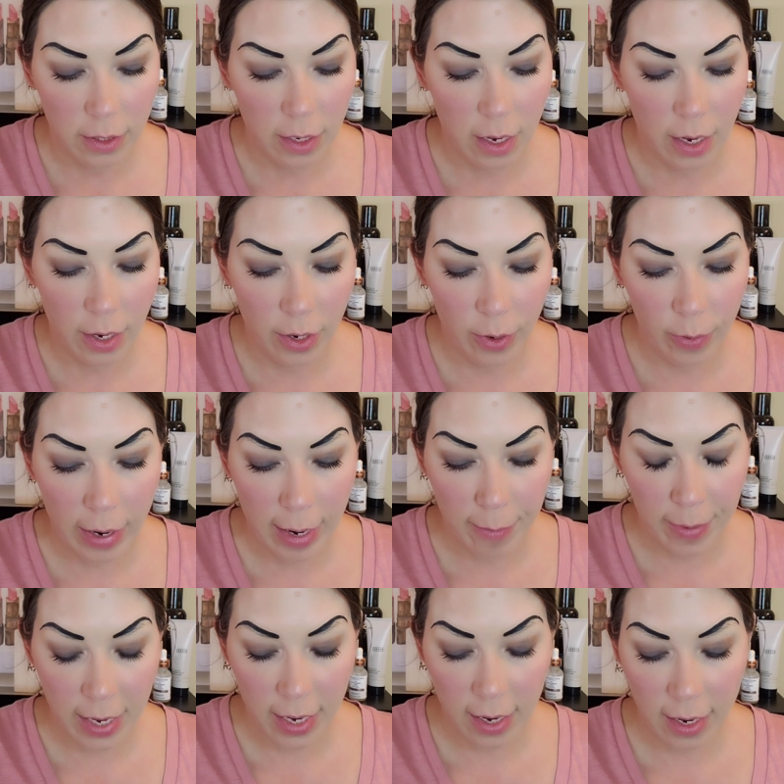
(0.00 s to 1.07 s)
So, I
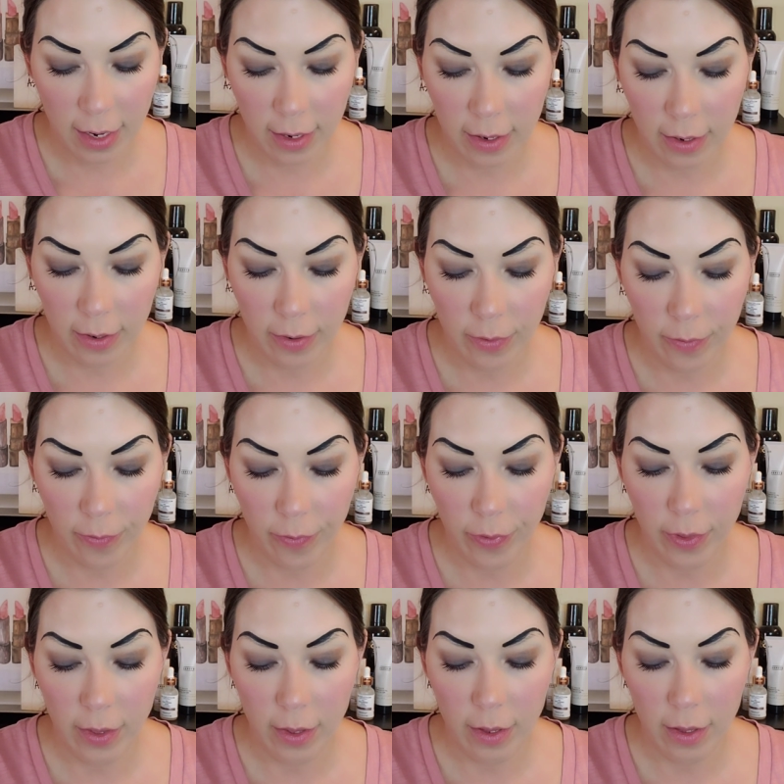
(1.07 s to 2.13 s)
mean,
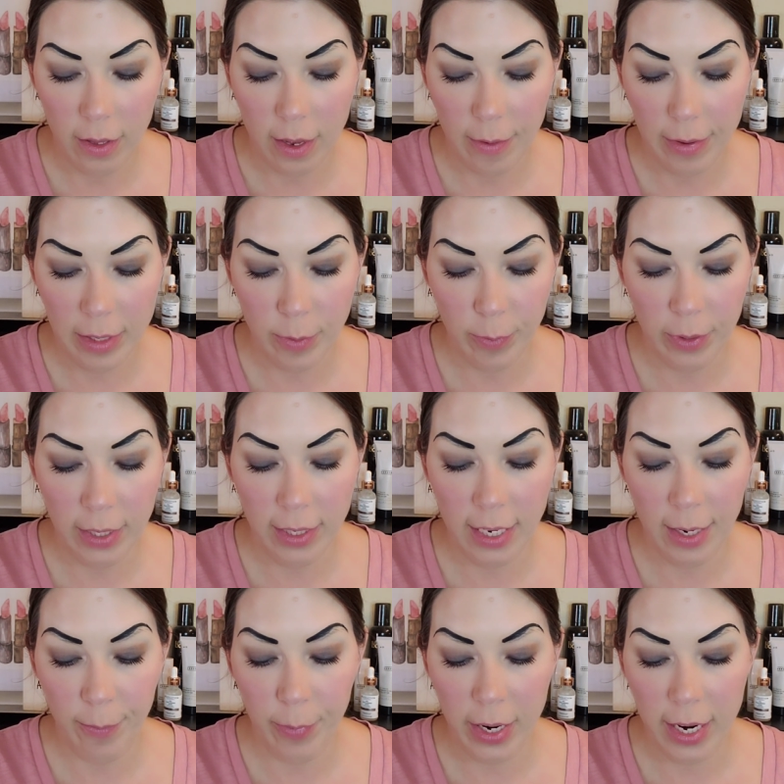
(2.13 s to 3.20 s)
that's pretty
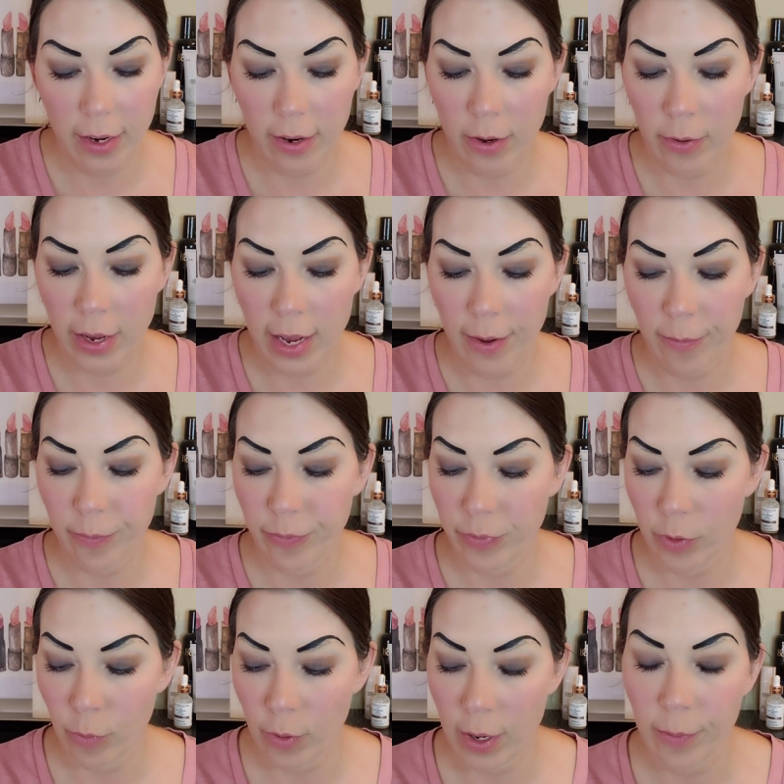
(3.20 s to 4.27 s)
dang bright. Okay,
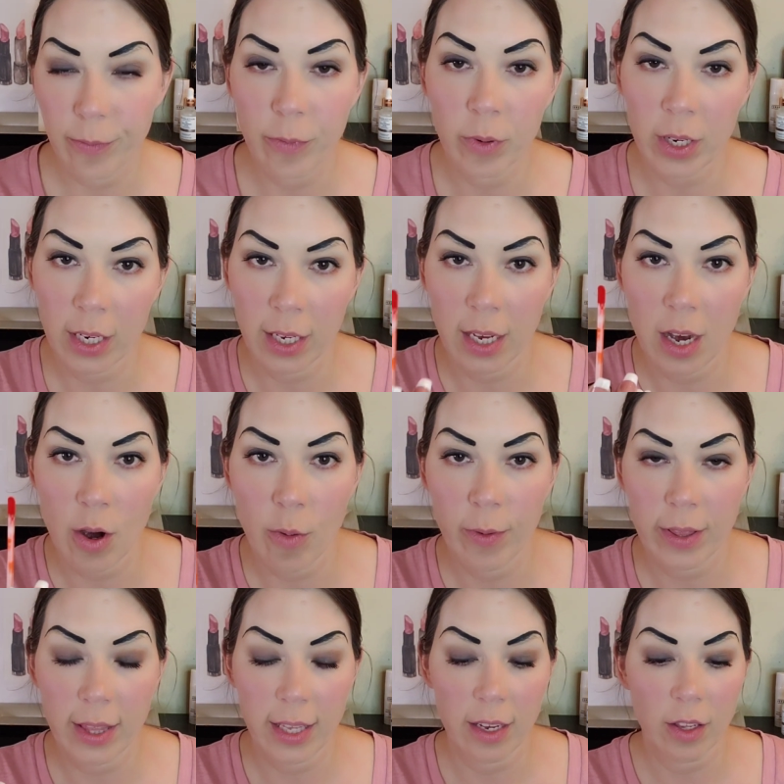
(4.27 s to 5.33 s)
well, we're going to go
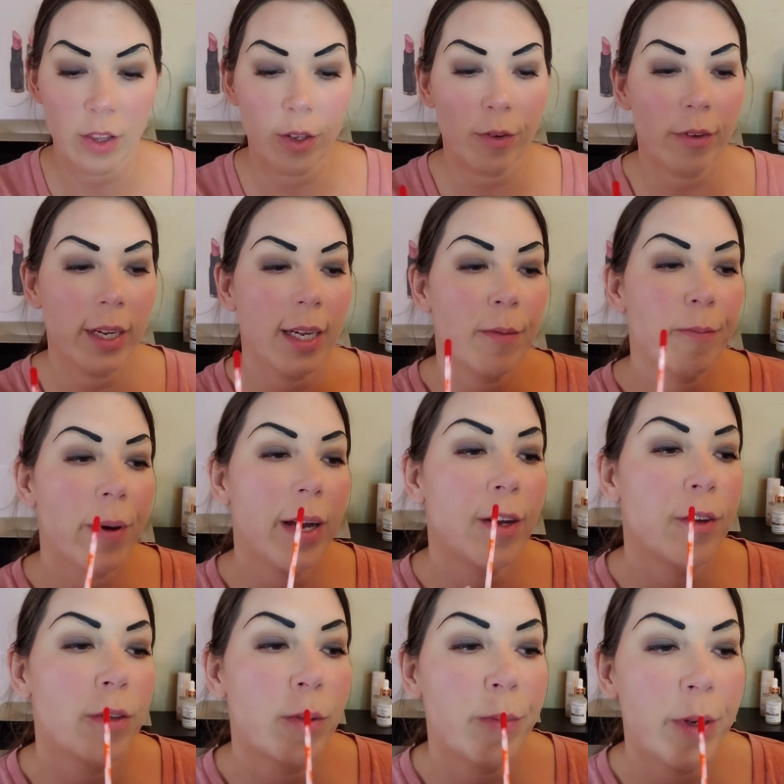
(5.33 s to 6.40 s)
with the Alluring by
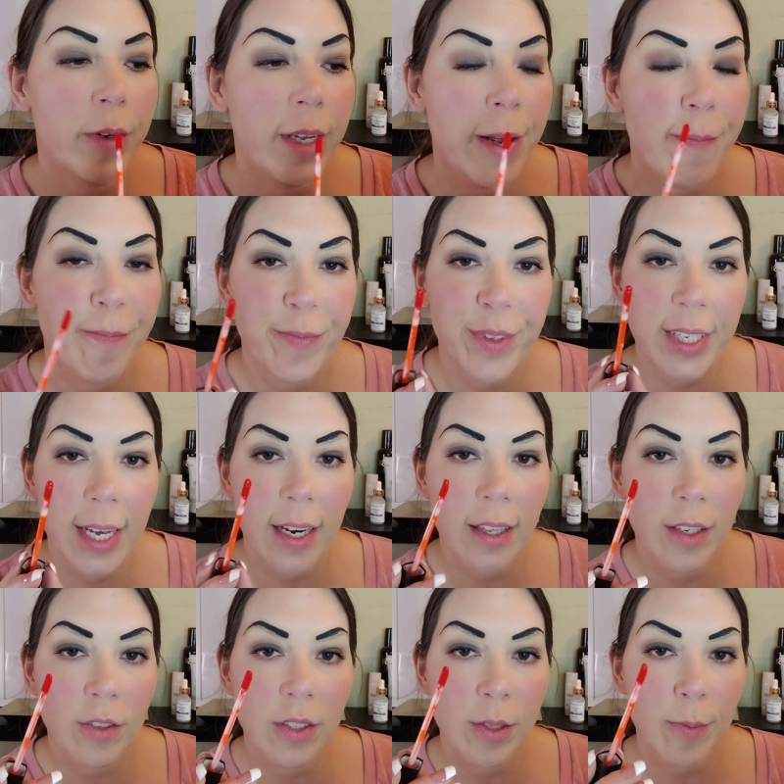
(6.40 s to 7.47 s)
Huda Beauty. It's got a
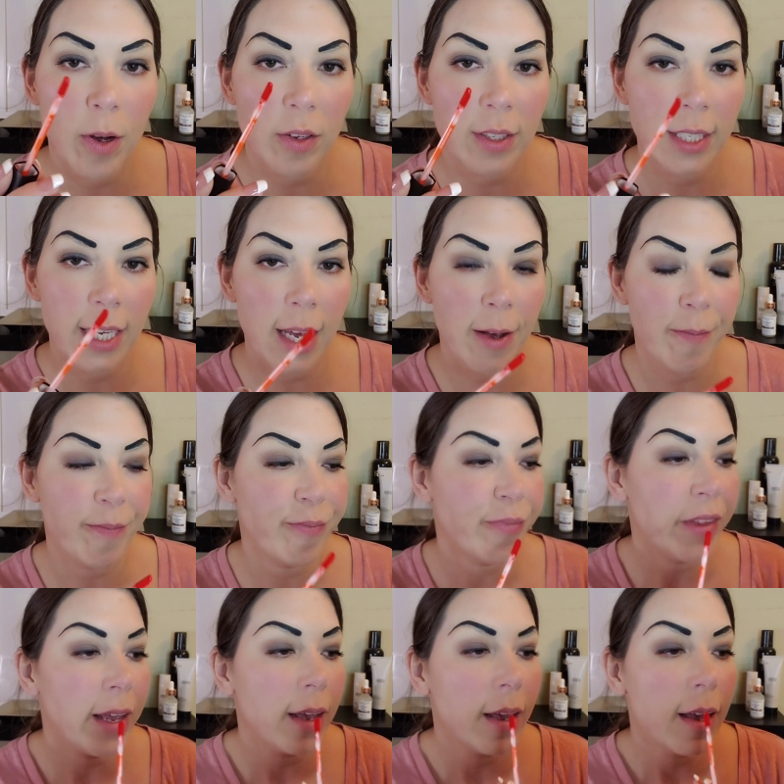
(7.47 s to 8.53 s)
little small tip,
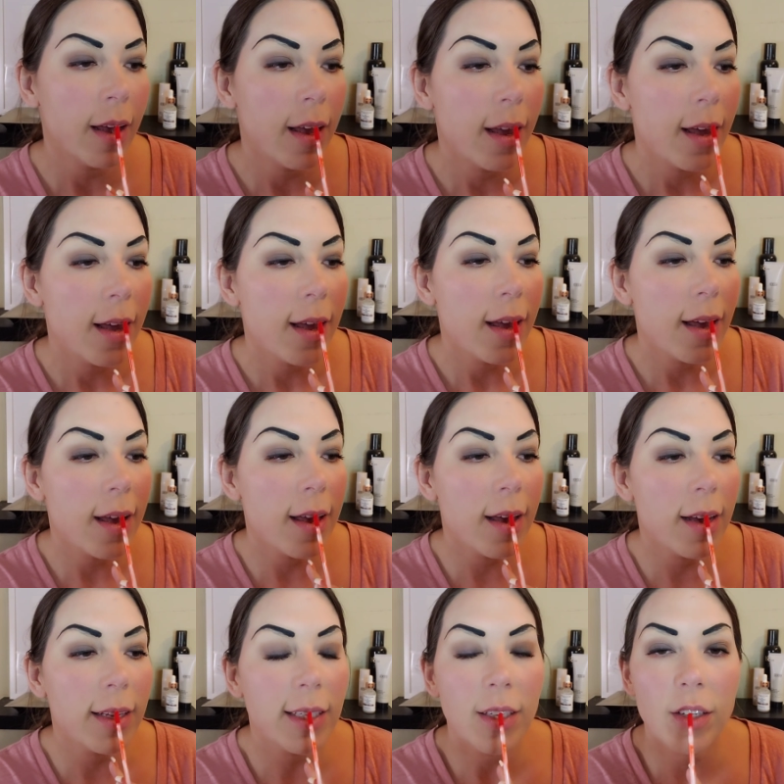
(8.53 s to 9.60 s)

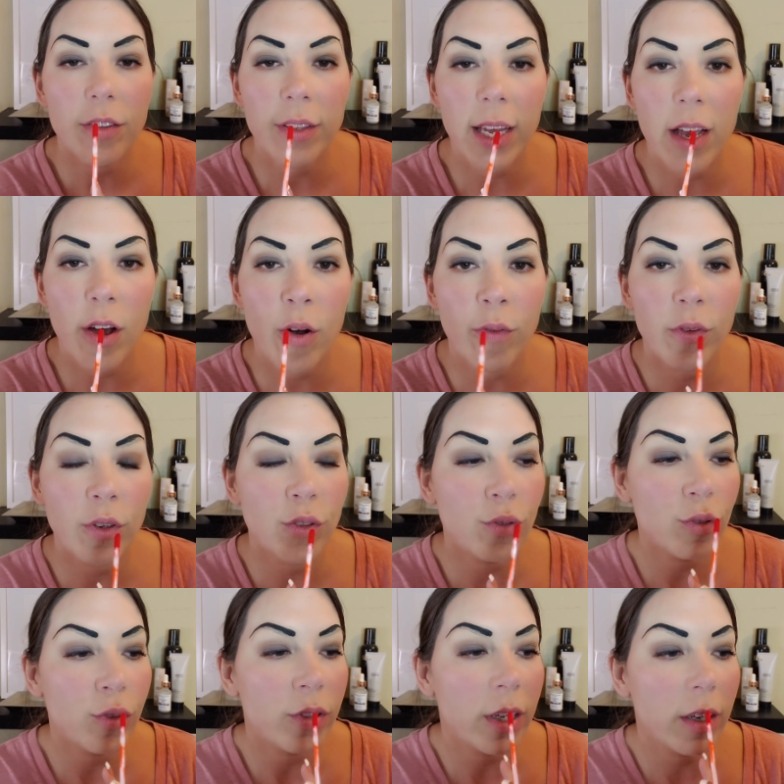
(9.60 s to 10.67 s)
and they
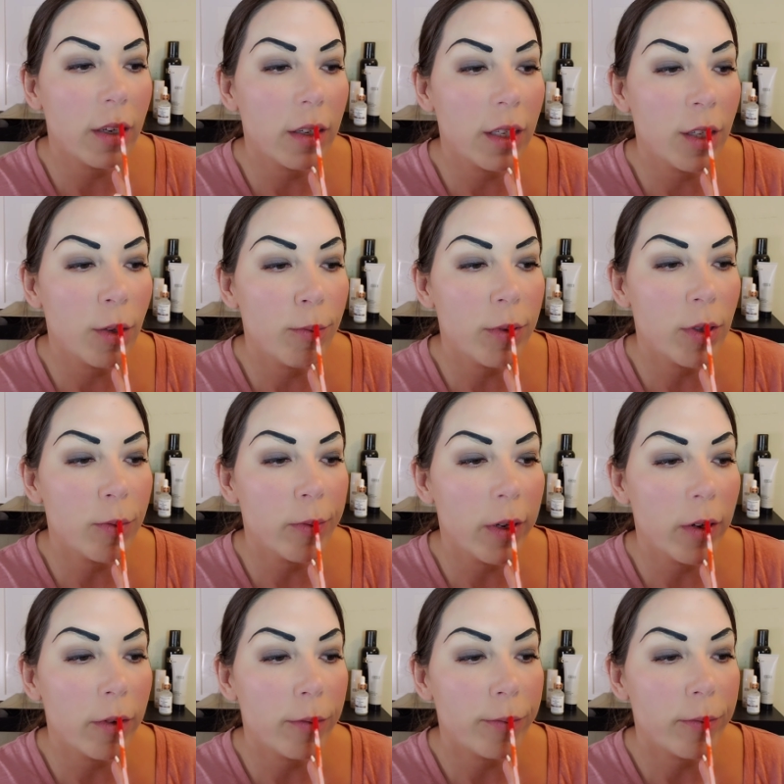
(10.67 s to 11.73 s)
overdrew their Cupid's
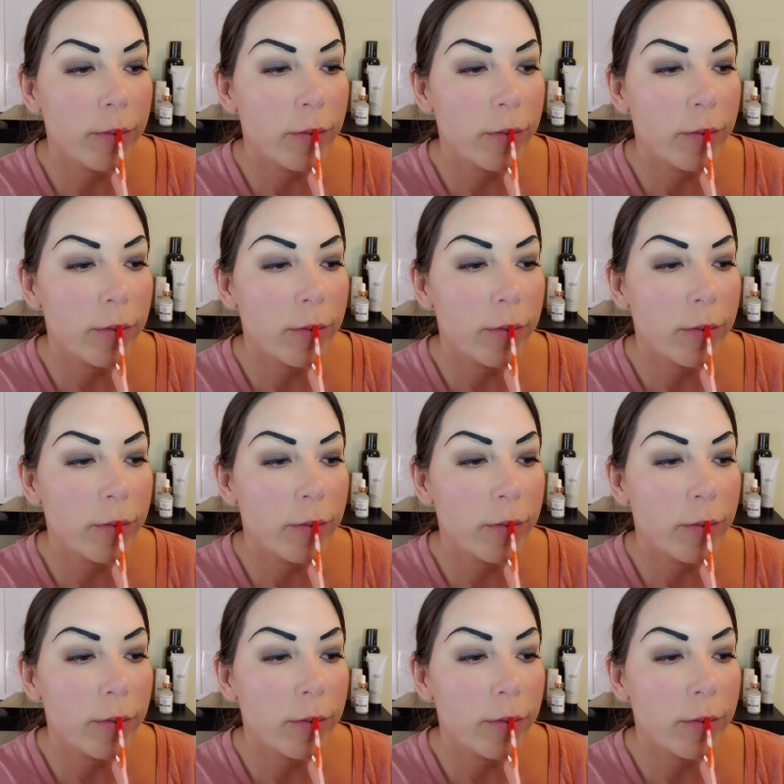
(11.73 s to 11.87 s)
bow.